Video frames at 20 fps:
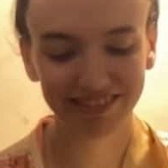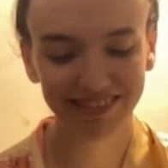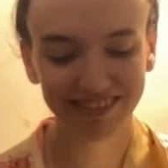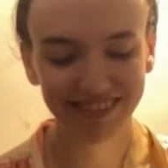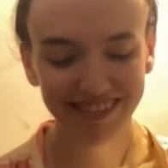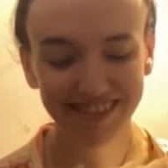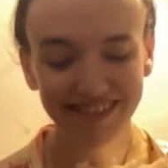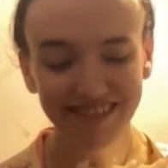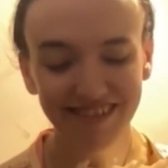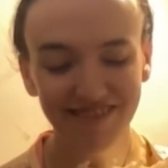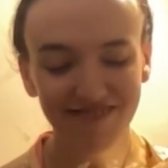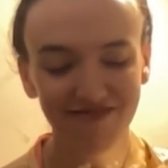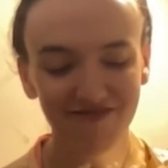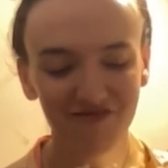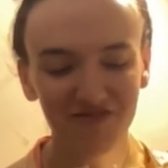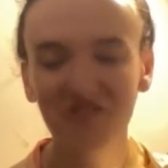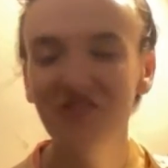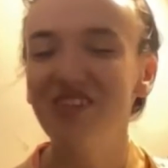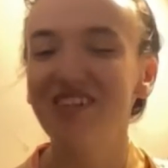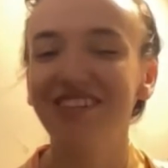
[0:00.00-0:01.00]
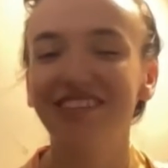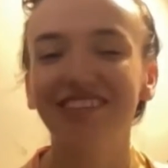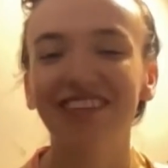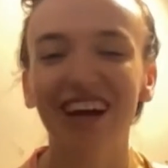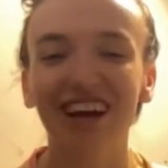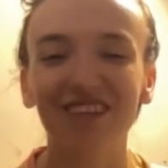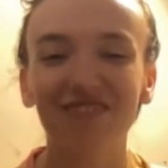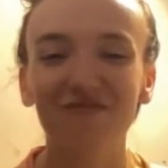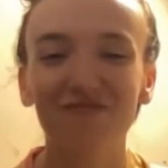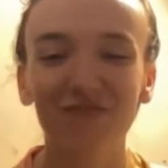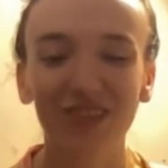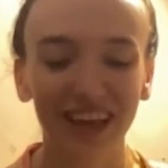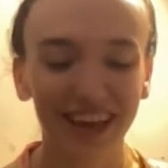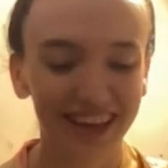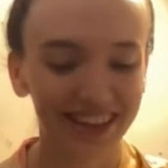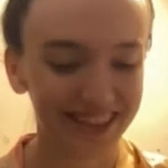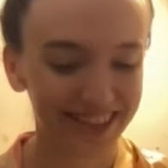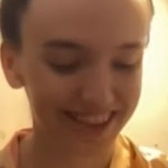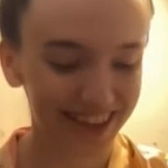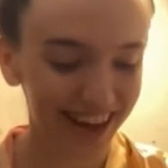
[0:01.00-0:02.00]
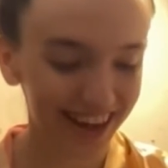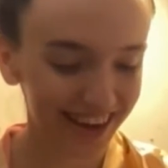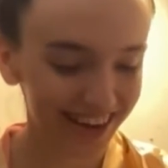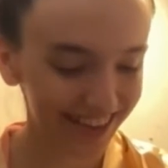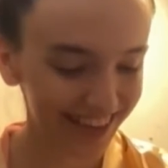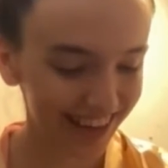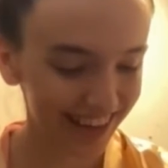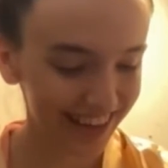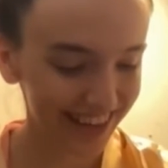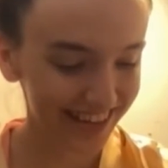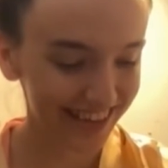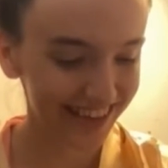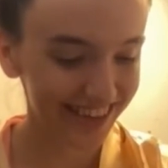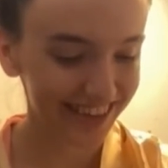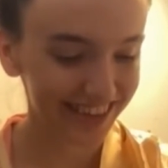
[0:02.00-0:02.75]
just ruined a lot of plans. Kind of like